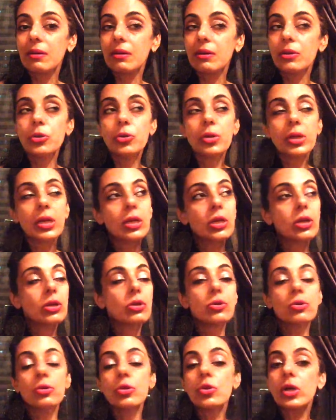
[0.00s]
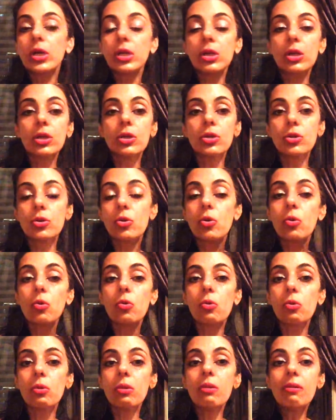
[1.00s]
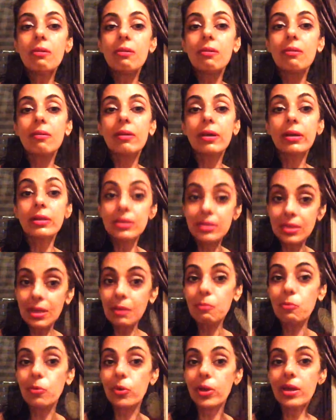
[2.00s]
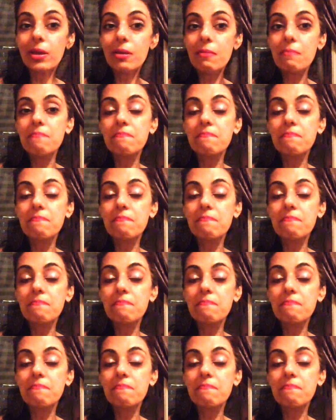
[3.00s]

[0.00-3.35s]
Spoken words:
you can control in some way